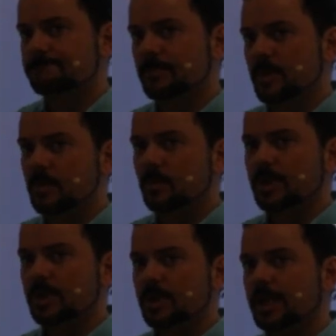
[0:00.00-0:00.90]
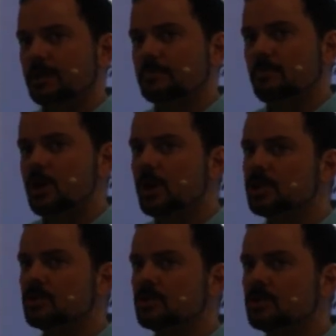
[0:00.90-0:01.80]
When you're saying
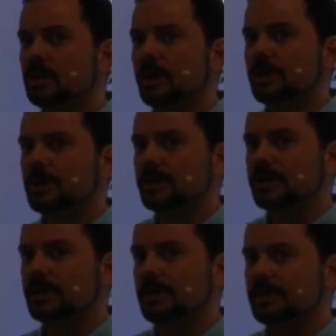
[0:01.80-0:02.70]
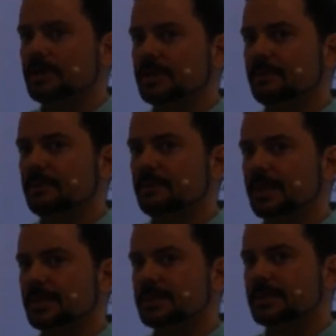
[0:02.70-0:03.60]
module, Amarjeet, that basically
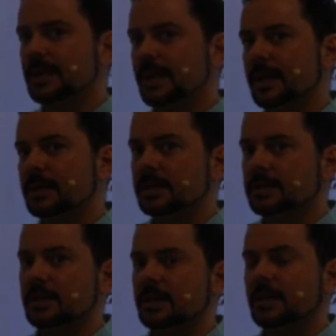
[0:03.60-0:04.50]
means like listening,